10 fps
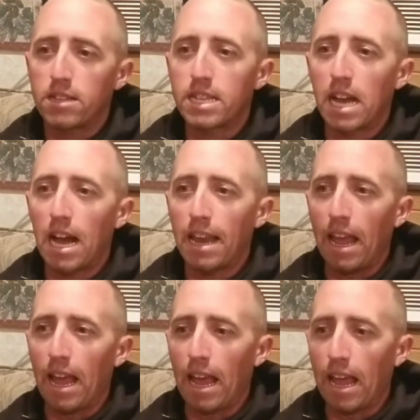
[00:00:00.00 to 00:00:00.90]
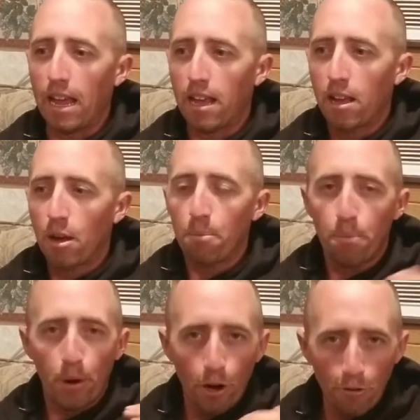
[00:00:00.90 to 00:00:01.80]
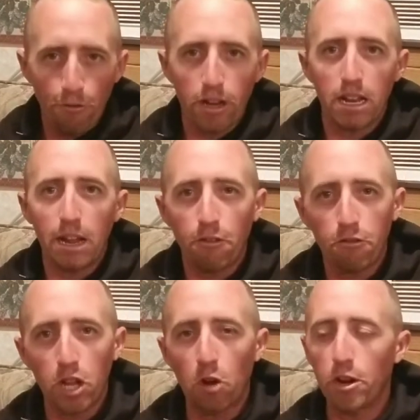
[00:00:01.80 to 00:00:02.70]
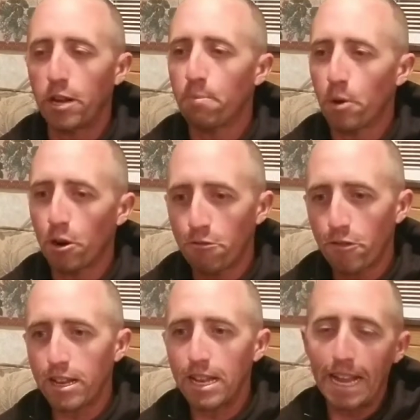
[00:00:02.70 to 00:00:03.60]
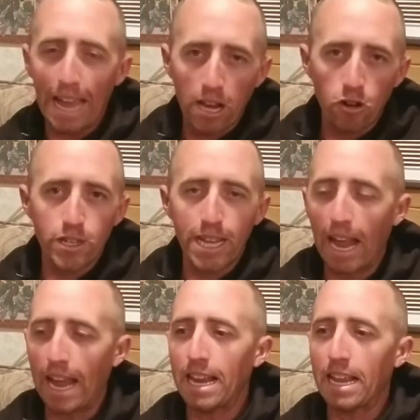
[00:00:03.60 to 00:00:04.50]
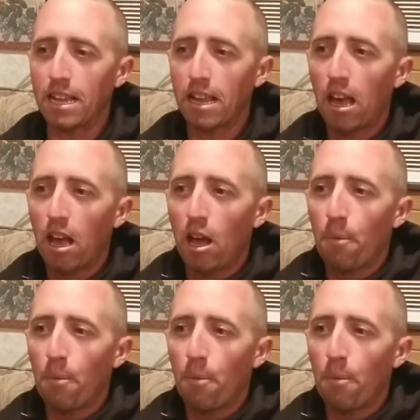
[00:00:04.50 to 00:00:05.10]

It's not a perfectly flowing, perfectly entertaining,